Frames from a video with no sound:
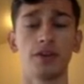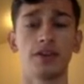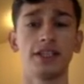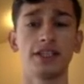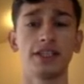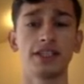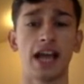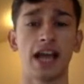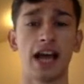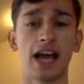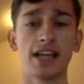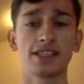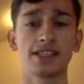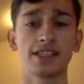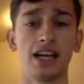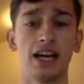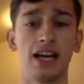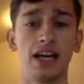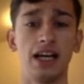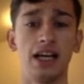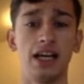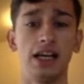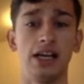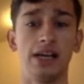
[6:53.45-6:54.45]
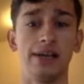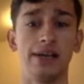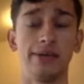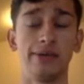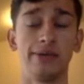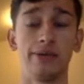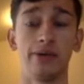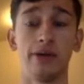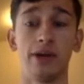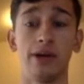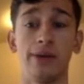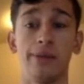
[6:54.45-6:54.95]
of these guys got a
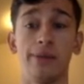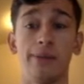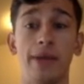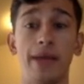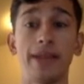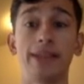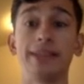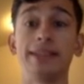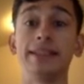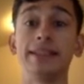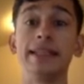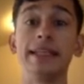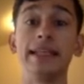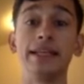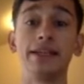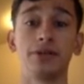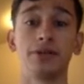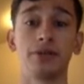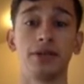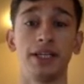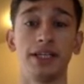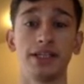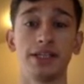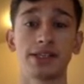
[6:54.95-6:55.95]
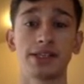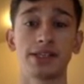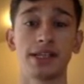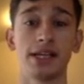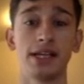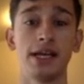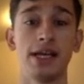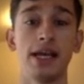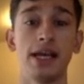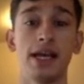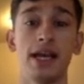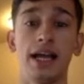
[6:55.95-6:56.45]
pace decrease.
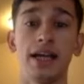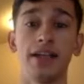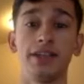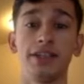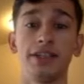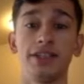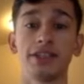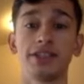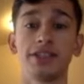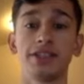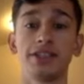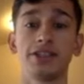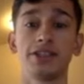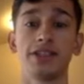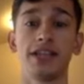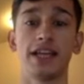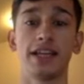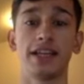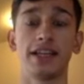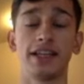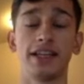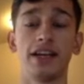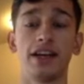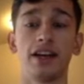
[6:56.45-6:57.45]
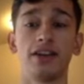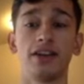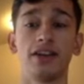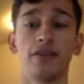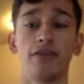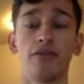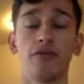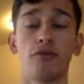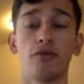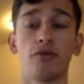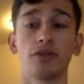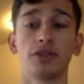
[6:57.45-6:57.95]
In addition to that, they got their
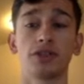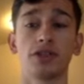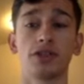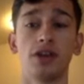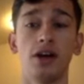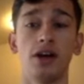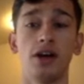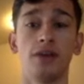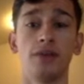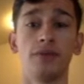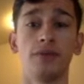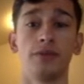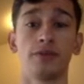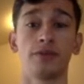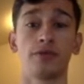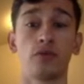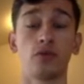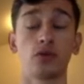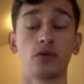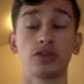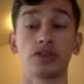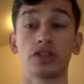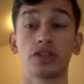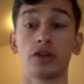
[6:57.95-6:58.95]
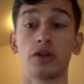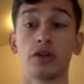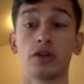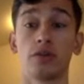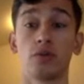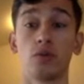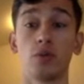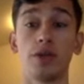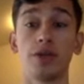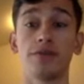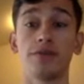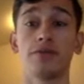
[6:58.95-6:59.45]
4-star
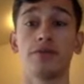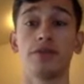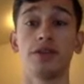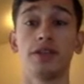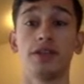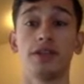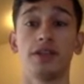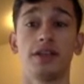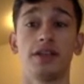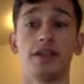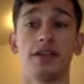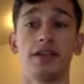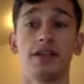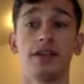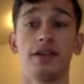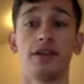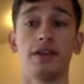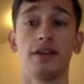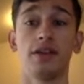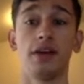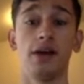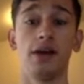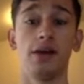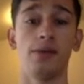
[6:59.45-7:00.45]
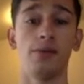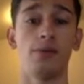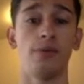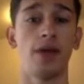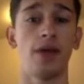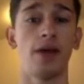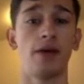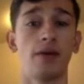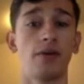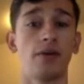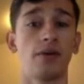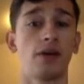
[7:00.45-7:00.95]
weak foot.
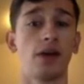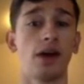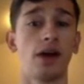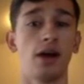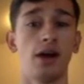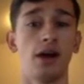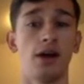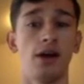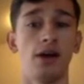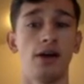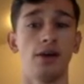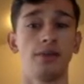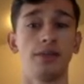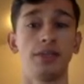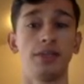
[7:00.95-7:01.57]
That got